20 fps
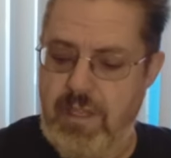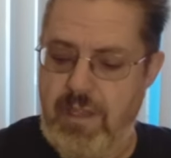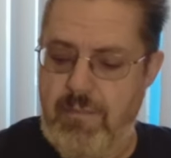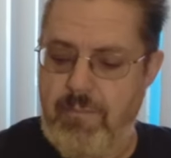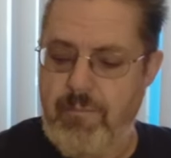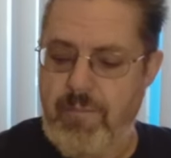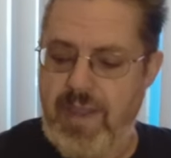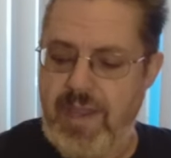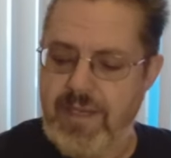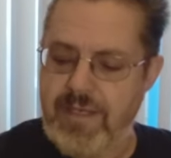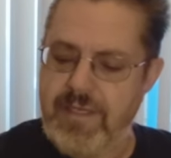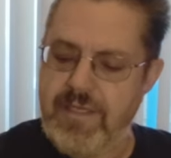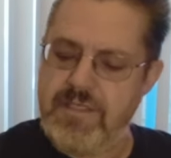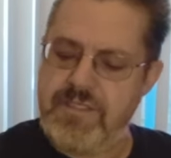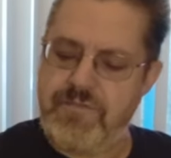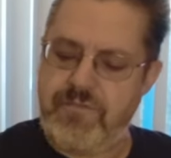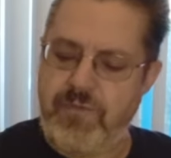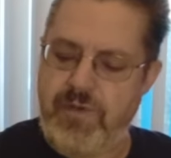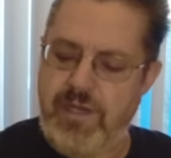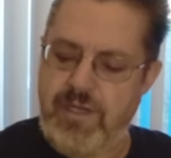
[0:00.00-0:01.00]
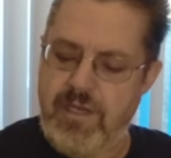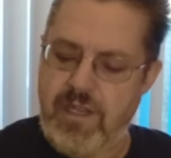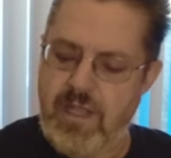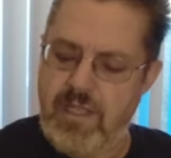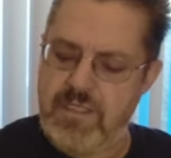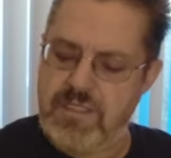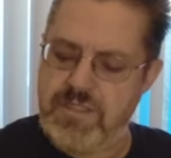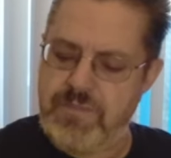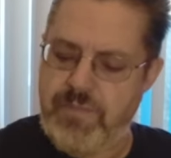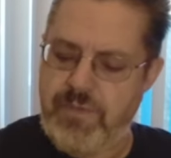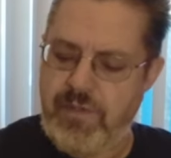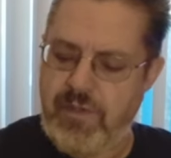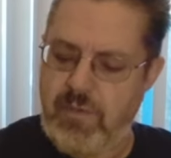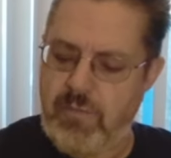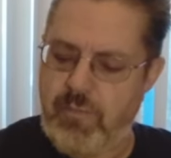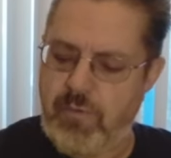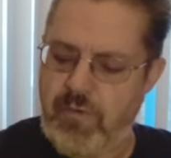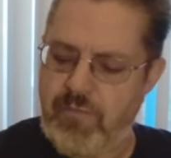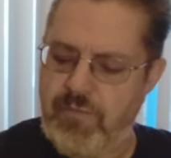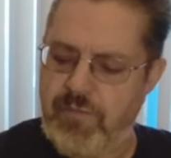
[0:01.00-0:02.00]
Maintenance-free, non-spill,
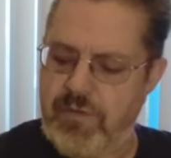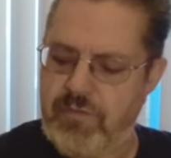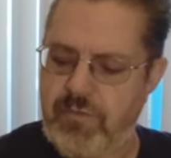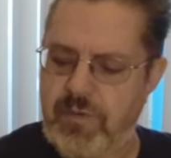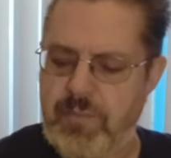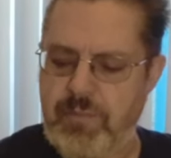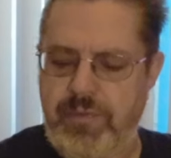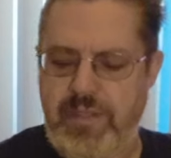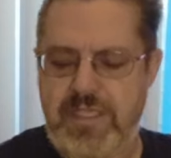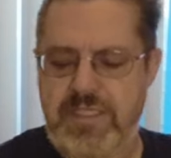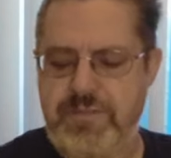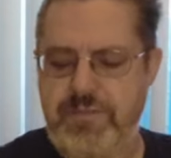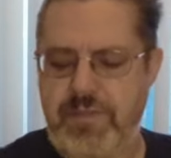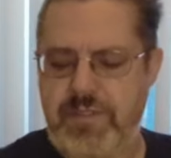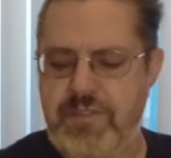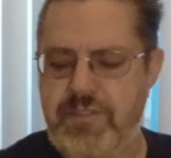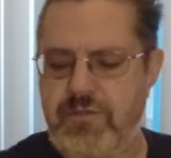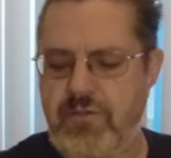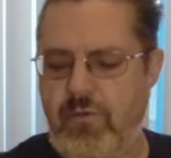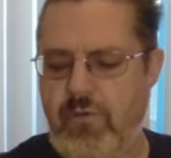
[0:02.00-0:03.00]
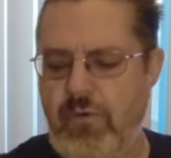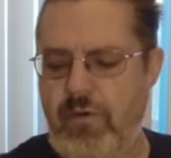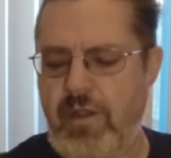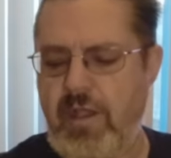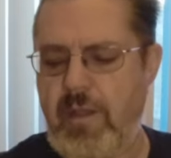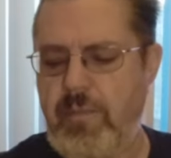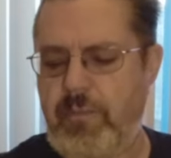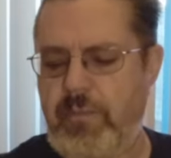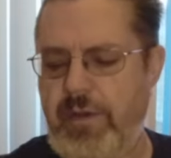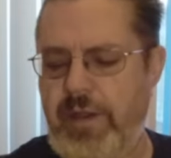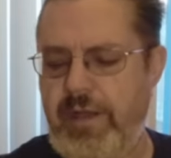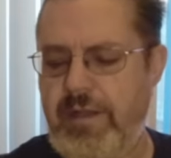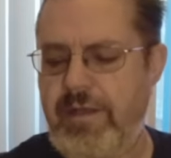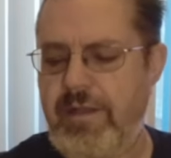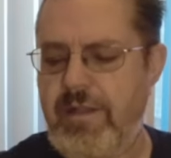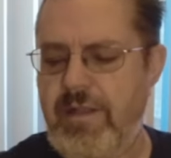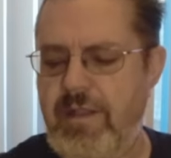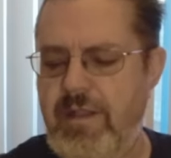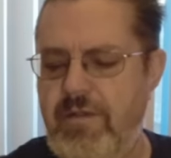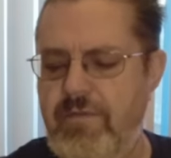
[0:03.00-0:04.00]
perfect replacement or upgrade
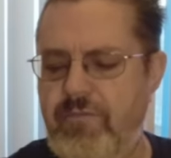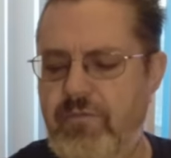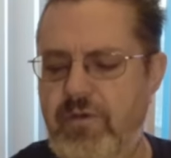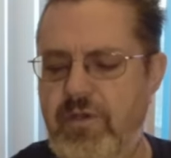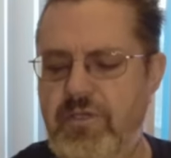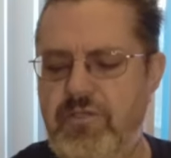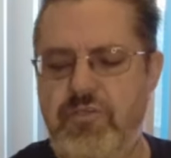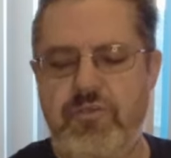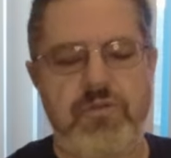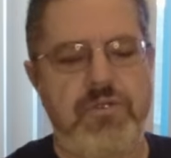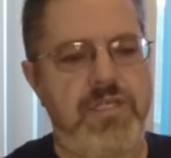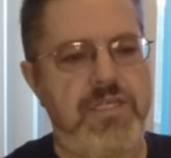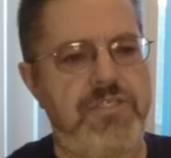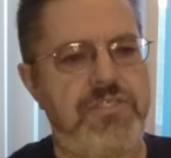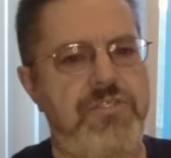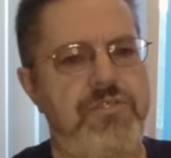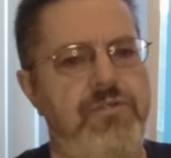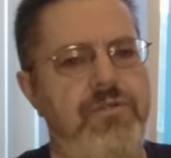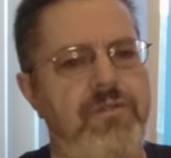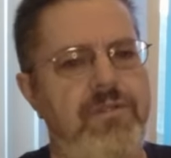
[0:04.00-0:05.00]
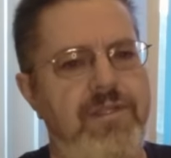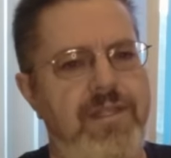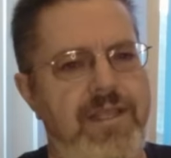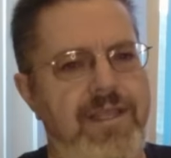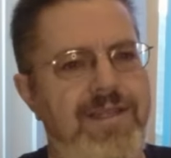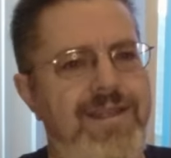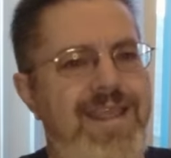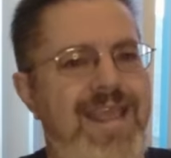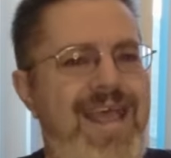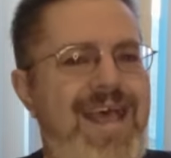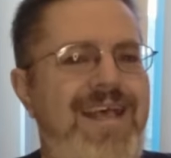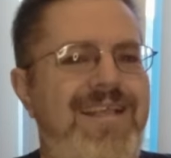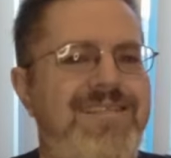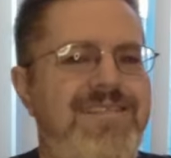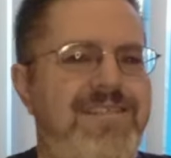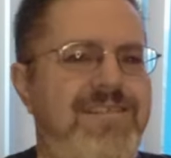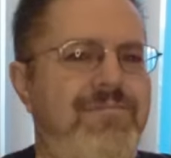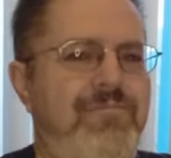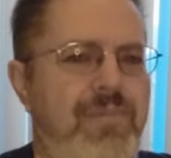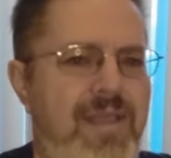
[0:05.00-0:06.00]
for a traditional lead
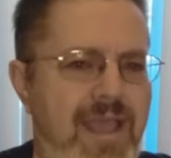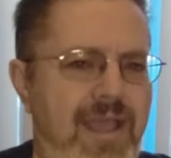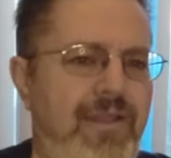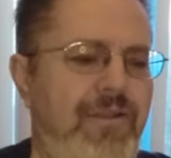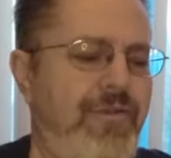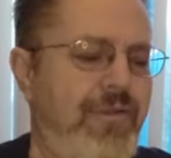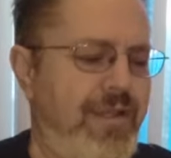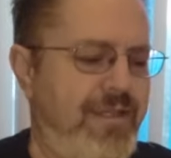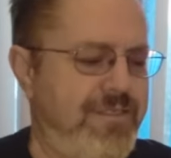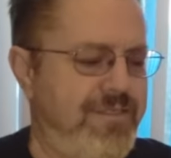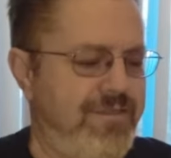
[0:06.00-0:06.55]
acid battery.